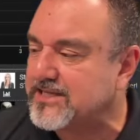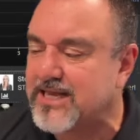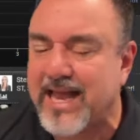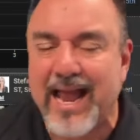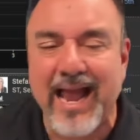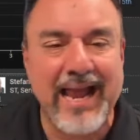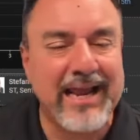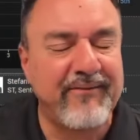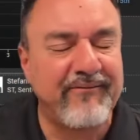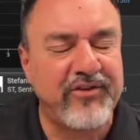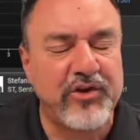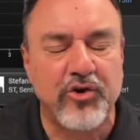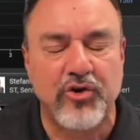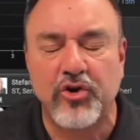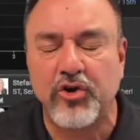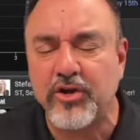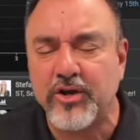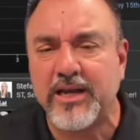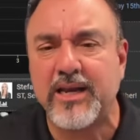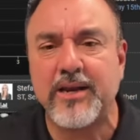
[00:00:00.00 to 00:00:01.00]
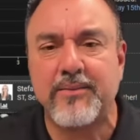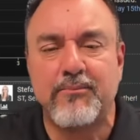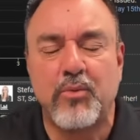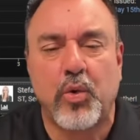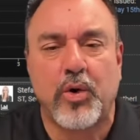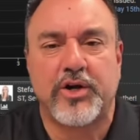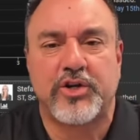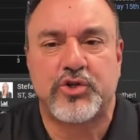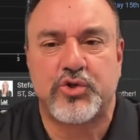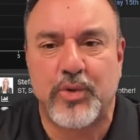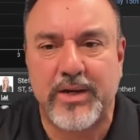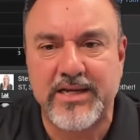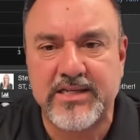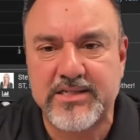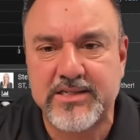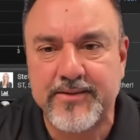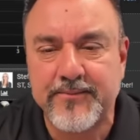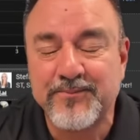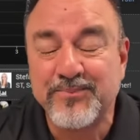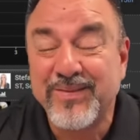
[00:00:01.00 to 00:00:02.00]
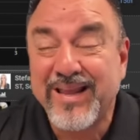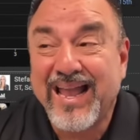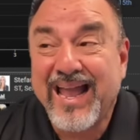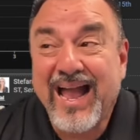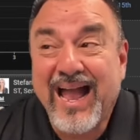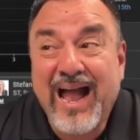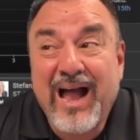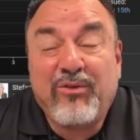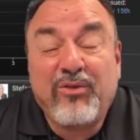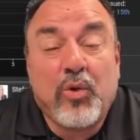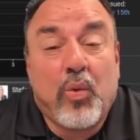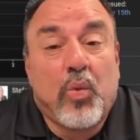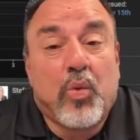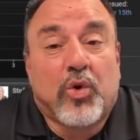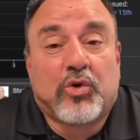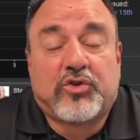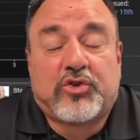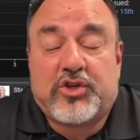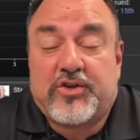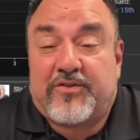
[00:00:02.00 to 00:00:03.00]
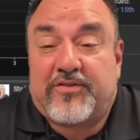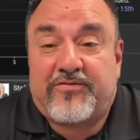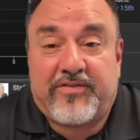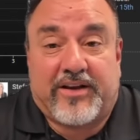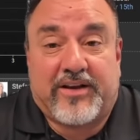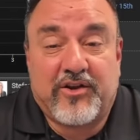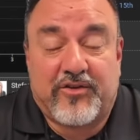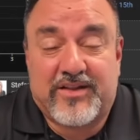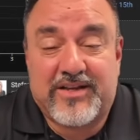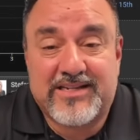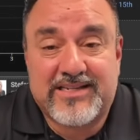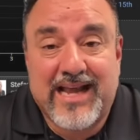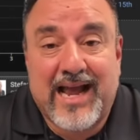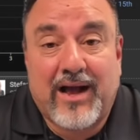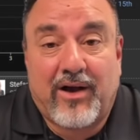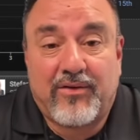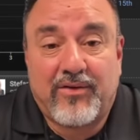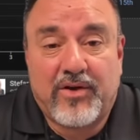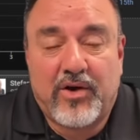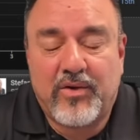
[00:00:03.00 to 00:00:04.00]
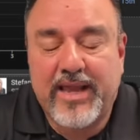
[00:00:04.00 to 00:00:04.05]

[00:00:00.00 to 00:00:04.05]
is if you're looking at mortgage rates, how in the world do you figure this out?